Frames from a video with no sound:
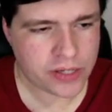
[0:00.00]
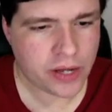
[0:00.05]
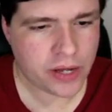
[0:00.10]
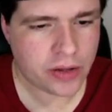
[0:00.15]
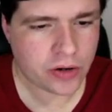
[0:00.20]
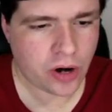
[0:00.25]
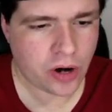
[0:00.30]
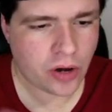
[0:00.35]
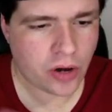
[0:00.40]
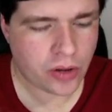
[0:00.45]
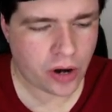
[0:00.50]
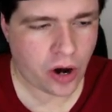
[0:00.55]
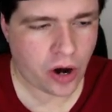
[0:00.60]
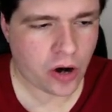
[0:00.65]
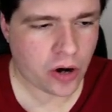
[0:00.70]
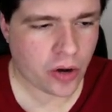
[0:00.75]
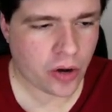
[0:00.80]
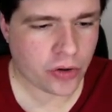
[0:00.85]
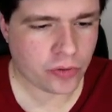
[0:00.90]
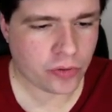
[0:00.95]
Now there
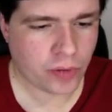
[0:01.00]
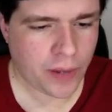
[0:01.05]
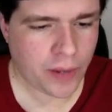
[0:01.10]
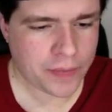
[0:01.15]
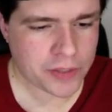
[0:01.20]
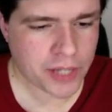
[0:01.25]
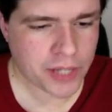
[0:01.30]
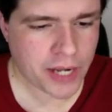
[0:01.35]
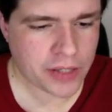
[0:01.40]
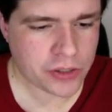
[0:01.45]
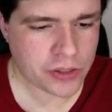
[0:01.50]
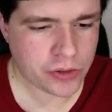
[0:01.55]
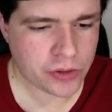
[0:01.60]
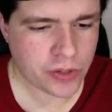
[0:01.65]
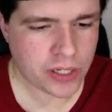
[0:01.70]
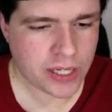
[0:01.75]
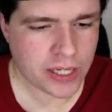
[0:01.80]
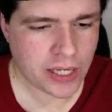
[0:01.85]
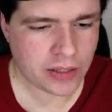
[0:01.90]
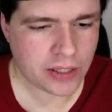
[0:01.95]
are other websites you
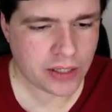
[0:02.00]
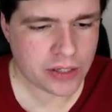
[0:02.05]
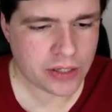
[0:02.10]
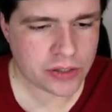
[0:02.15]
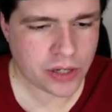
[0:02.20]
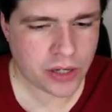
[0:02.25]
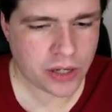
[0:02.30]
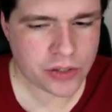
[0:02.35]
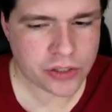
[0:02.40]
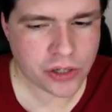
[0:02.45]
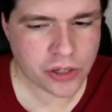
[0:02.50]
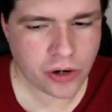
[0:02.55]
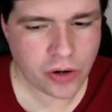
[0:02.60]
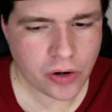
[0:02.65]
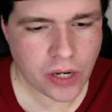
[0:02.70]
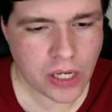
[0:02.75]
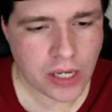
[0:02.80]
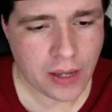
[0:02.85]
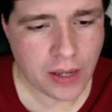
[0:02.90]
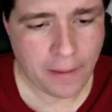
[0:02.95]
can get these on, so
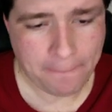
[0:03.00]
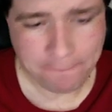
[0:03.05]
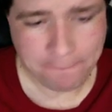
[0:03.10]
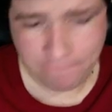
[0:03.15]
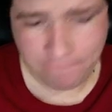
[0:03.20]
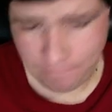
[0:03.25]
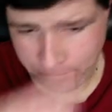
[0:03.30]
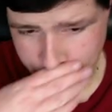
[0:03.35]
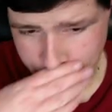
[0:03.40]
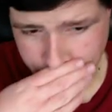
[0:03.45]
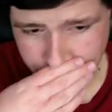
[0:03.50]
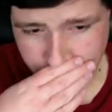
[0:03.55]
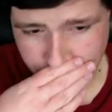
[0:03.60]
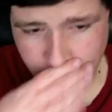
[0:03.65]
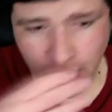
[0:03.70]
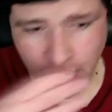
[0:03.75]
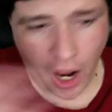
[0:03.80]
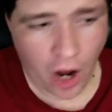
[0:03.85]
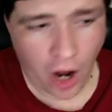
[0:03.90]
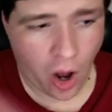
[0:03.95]

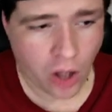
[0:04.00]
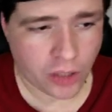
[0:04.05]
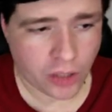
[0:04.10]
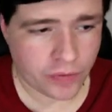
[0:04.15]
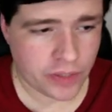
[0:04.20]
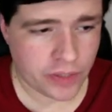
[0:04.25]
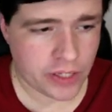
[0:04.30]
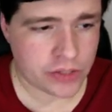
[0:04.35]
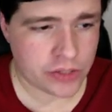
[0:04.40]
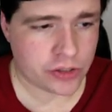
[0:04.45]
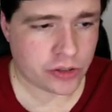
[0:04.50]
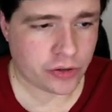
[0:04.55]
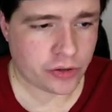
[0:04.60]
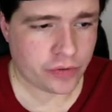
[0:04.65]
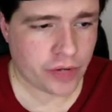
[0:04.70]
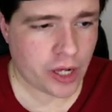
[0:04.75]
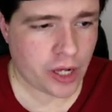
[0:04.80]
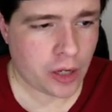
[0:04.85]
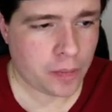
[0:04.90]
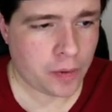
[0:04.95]
not all of these are
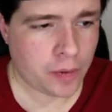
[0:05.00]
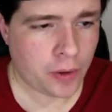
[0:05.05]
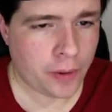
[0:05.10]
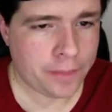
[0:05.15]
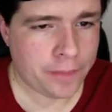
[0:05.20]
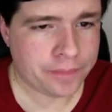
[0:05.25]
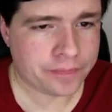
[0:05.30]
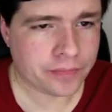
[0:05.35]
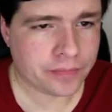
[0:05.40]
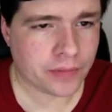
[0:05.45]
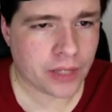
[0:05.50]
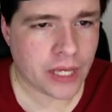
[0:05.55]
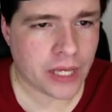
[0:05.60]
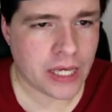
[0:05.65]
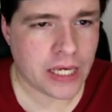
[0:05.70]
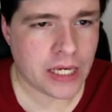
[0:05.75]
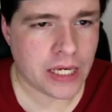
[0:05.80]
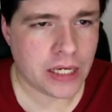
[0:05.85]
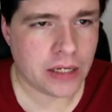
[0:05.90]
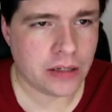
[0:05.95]
available
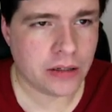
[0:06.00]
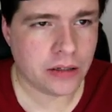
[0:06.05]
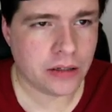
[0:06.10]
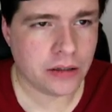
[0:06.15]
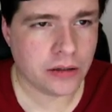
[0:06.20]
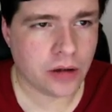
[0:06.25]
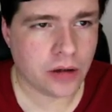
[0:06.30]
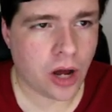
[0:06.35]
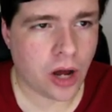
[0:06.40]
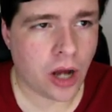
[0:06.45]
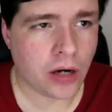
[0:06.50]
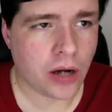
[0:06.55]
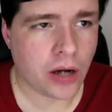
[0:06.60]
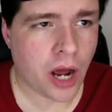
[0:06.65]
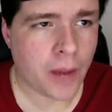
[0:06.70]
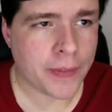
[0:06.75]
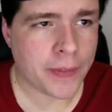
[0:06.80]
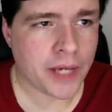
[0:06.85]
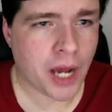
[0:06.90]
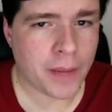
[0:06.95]
on
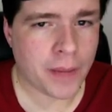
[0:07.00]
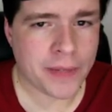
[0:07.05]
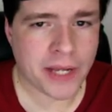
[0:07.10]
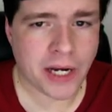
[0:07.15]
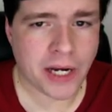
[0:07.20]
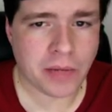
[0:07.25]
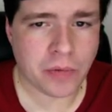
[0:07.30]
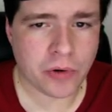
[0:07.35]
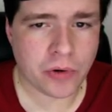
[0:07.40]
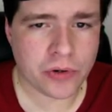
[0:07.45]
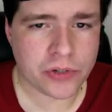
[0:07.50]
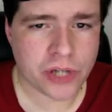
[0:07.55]
AmiAmi anymore.